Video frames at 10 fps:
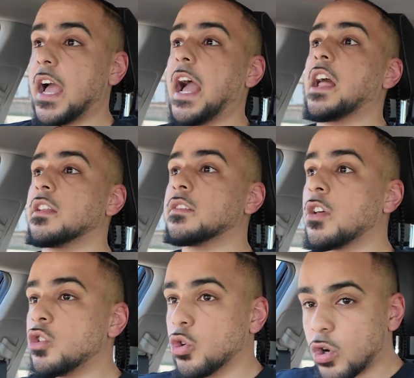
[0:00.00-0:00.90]
and
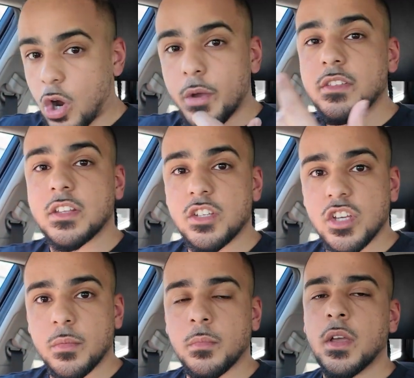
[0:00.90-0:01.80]
you're not going to the
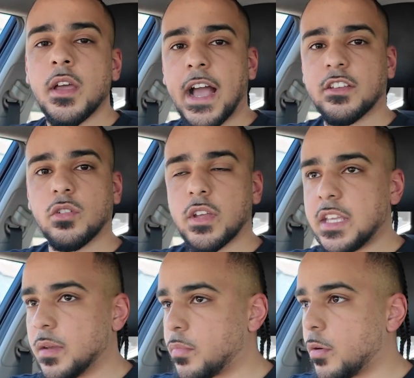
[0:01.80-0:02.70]
gym and you're not
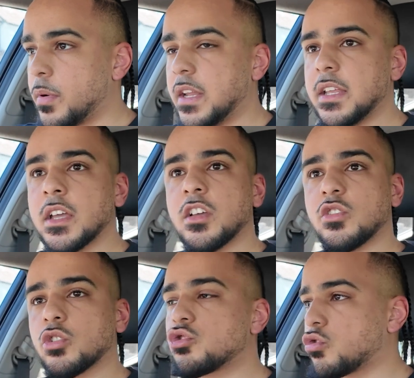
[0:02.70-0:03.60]
eating properly,
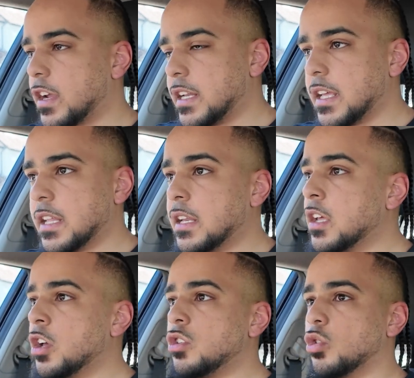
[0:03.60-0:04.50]
you're not training,
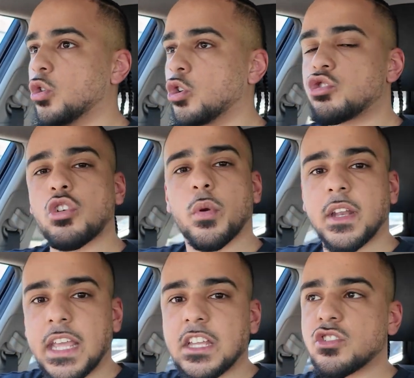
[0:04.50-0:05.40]
you're not
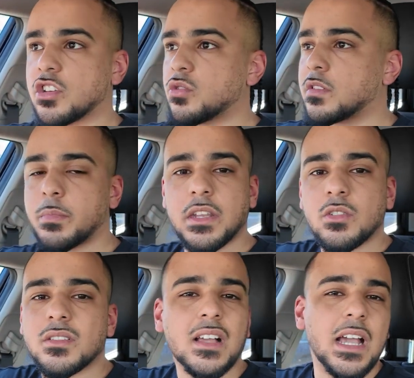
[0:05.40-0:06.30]
showing interest, you're not spending
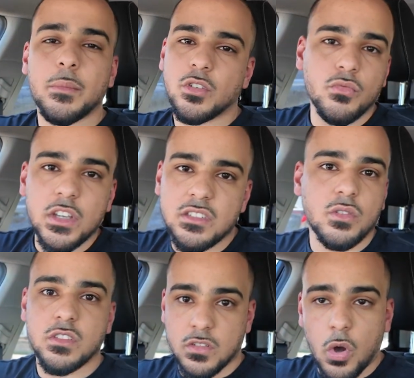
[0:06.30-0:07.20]
your time and your
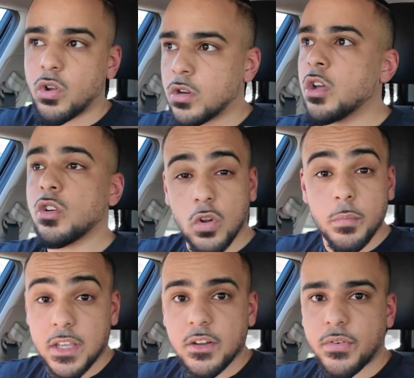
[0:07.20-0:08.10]
resources on not
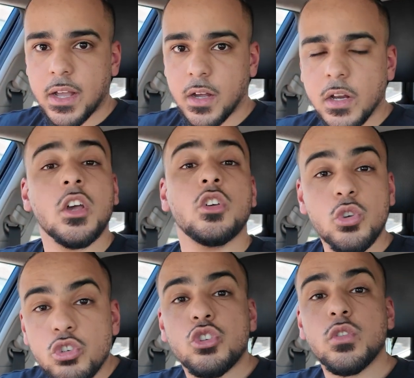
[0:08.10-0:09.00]
being a fat cunt,
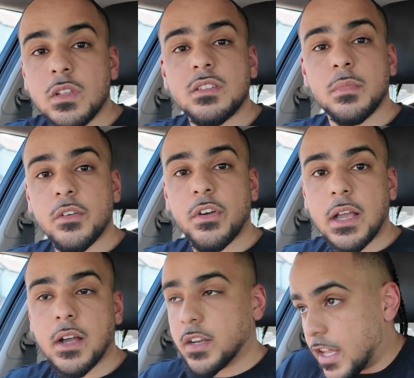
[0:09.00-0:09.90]
you're choosing to be a
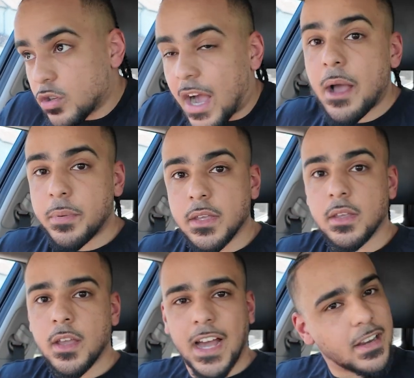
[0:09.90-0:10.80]
fat cunt and you're happy,
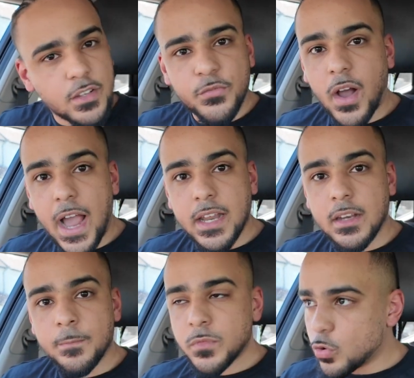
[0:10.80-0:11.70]
and that's
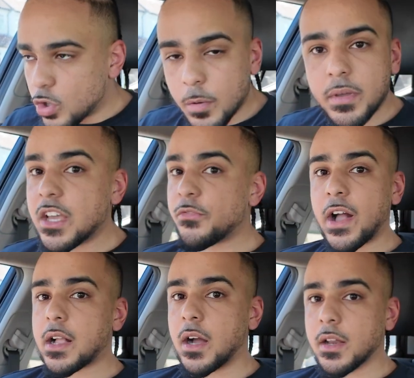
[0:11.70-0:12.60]
fine. You can be a
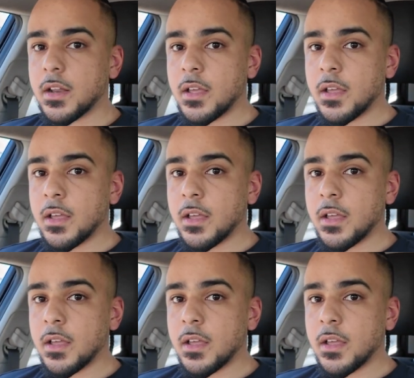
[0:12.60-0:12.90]
fat cunt,